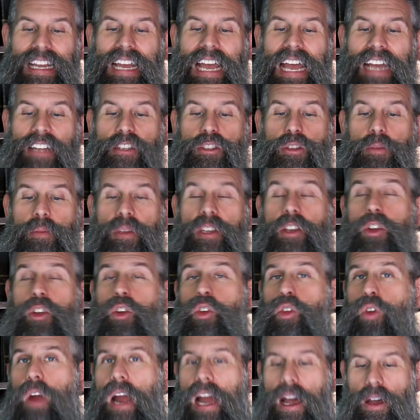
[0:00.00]
and to be
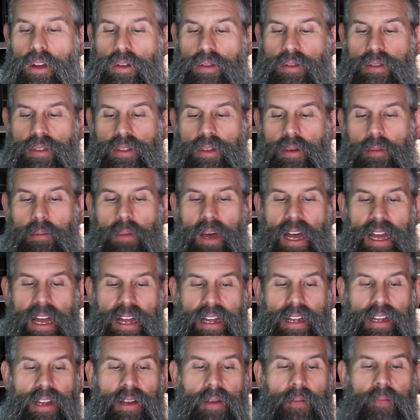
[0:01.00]
crowned by
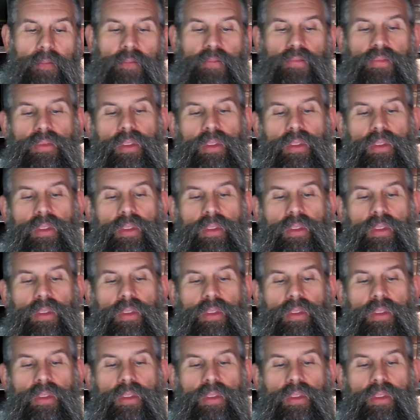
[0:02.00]
him.